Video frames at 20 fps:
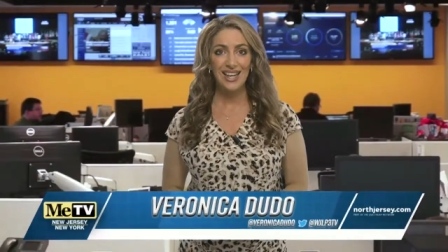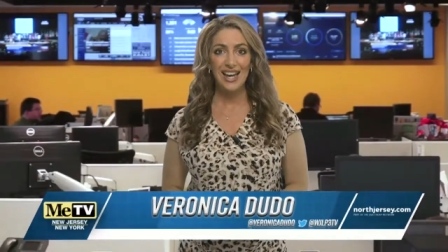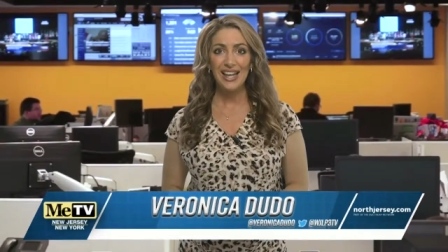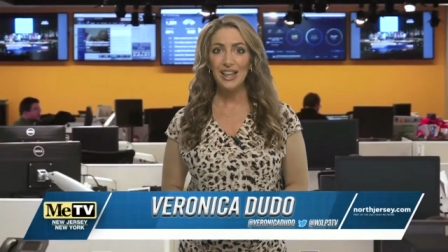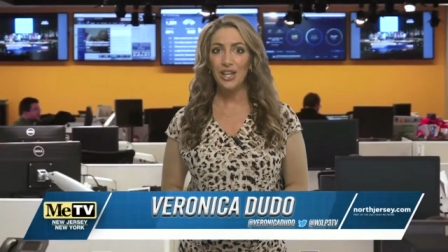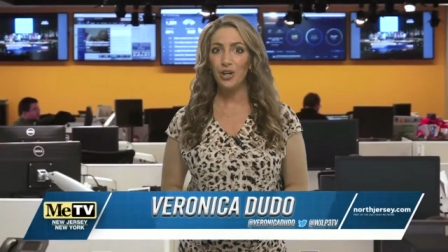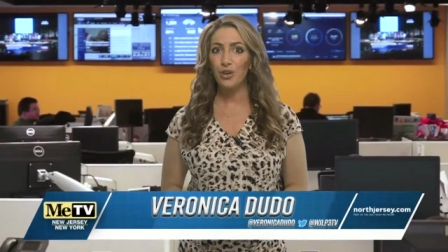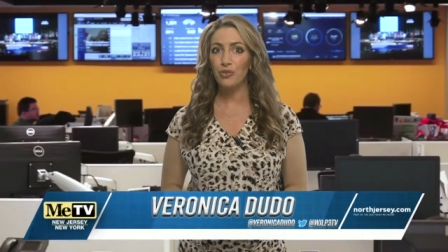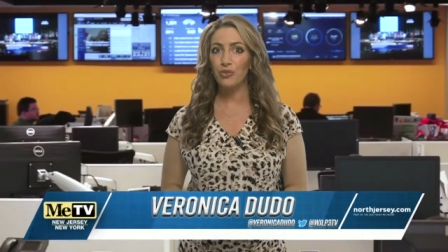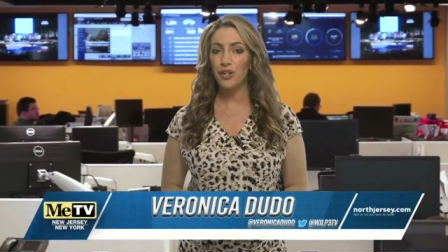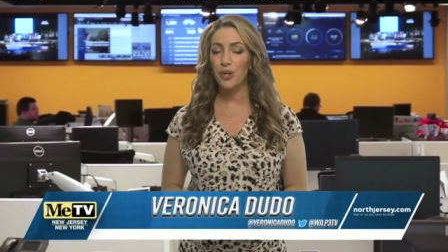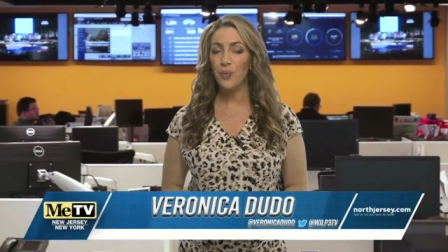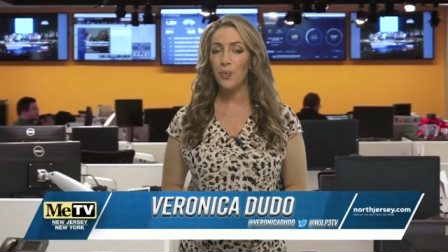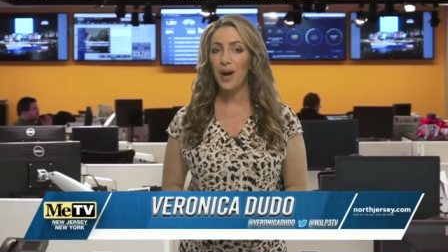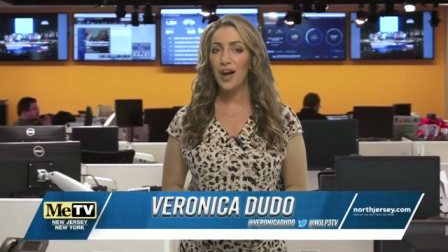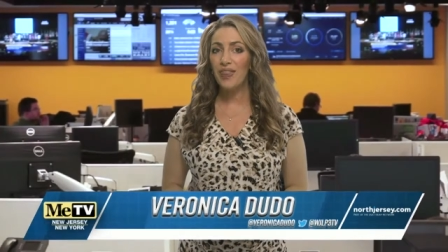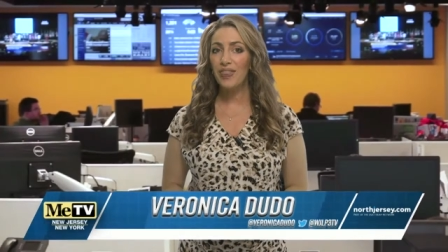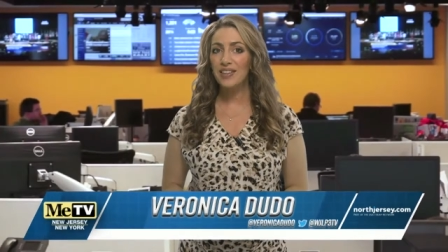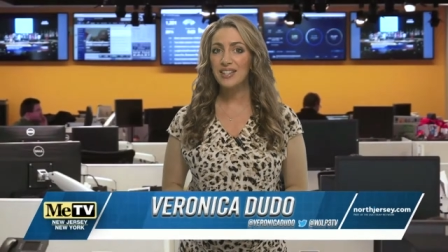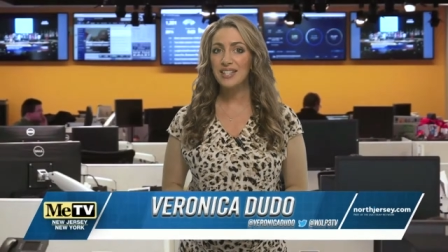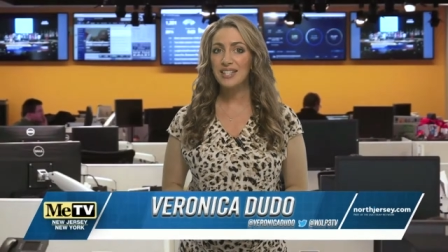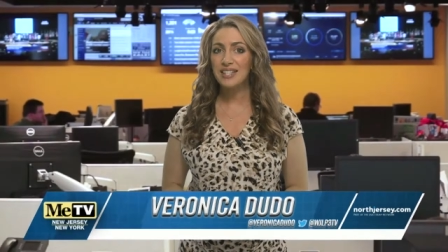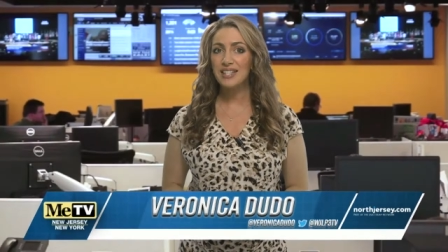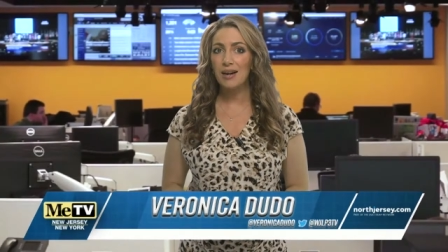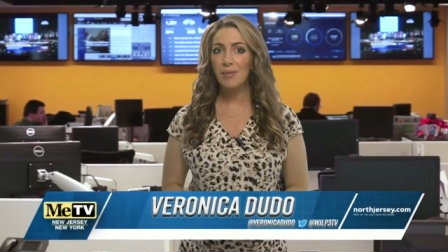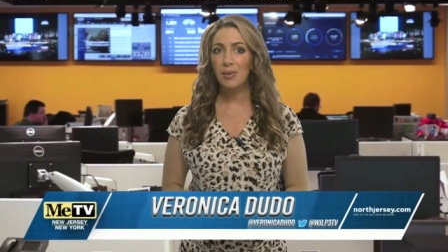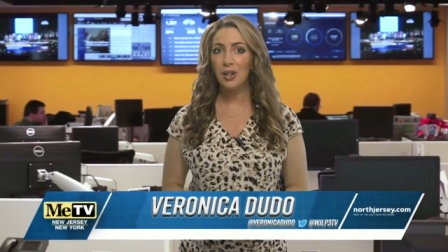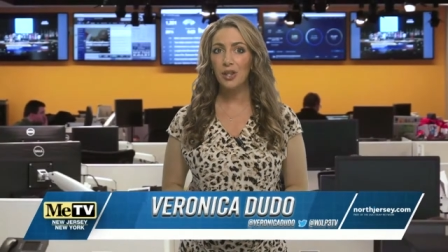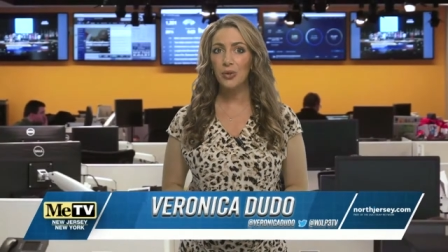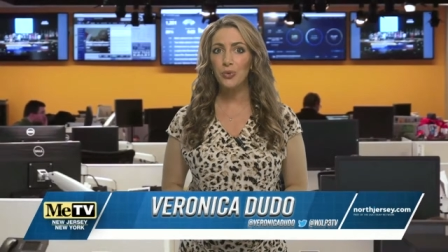Hello, everyone. This is
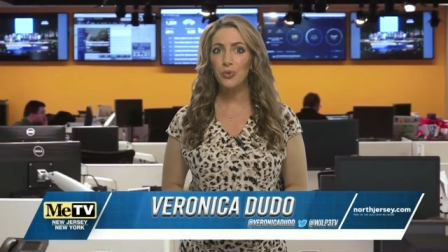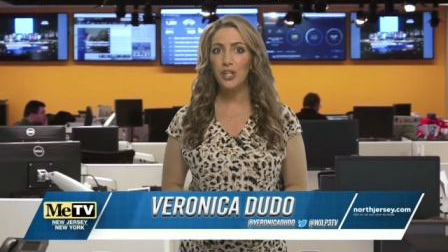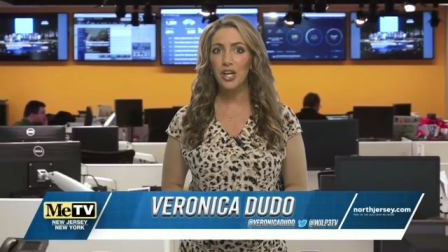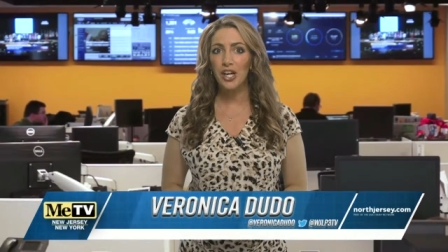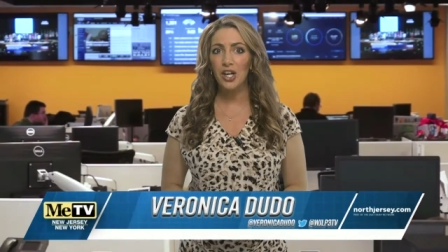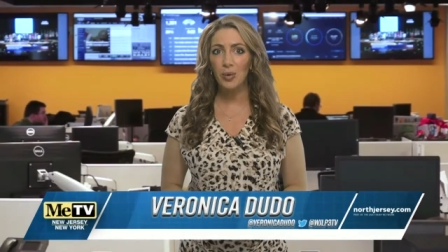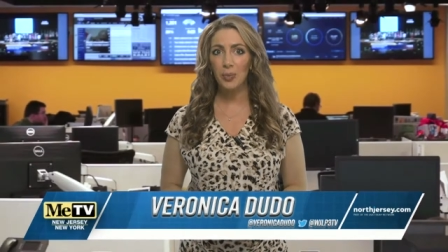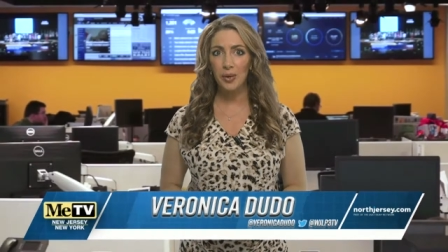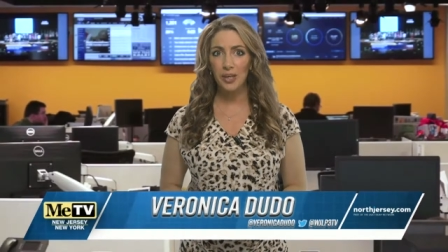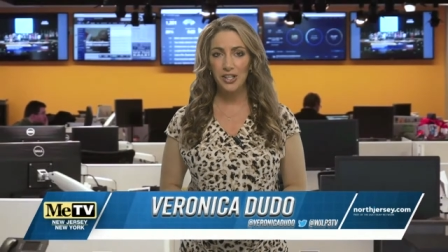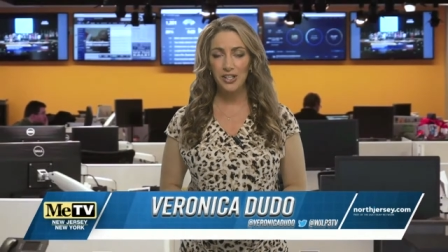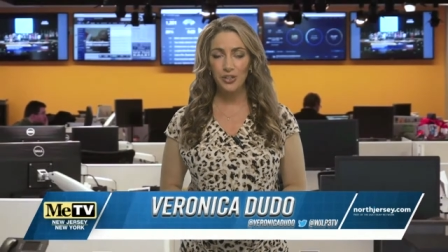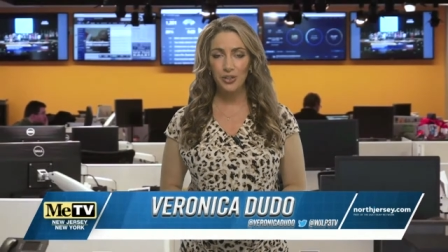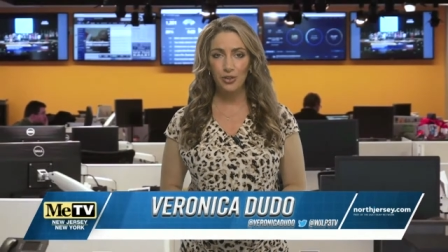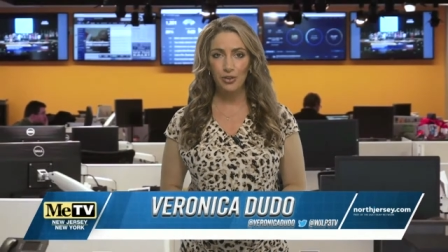WJLP's